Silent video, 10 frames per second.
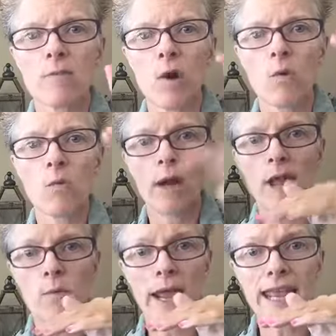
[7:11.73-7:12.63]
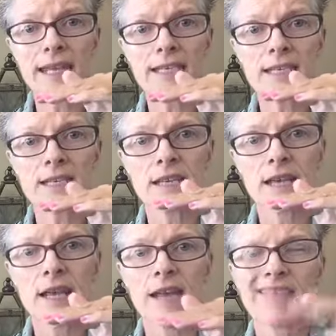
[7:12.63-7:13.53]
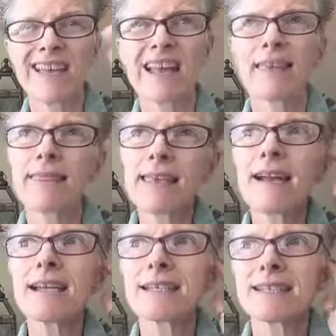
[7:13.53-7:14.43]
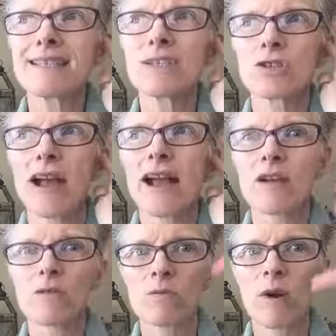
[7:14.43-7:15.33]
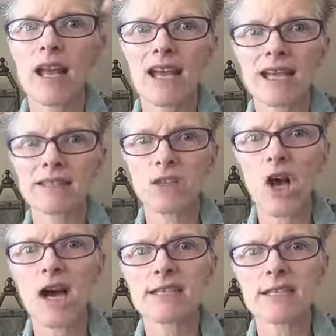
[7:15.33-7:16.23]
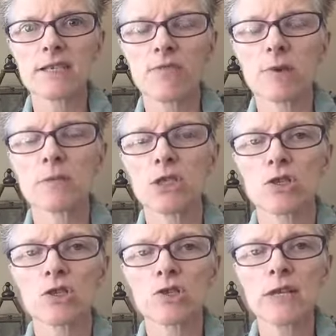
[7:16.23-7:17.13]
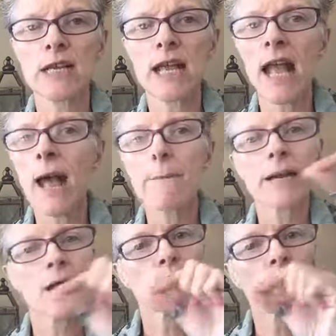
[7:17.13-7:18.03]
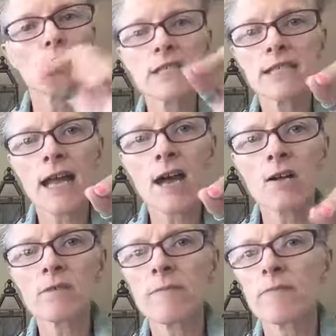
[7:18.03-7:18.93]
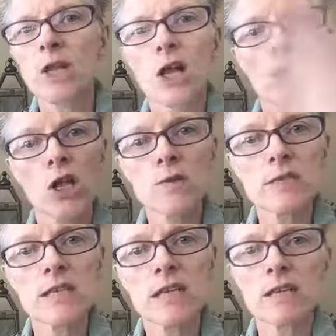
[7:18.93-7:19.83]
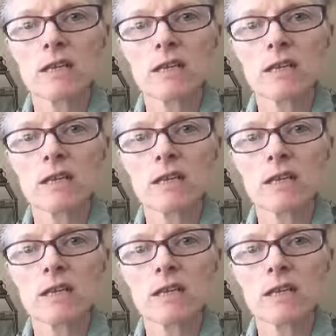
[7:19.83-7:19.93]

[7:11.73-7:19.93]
what I weighed, and then I think I did track what I had lost from surgery, but I wrote it down, closed it,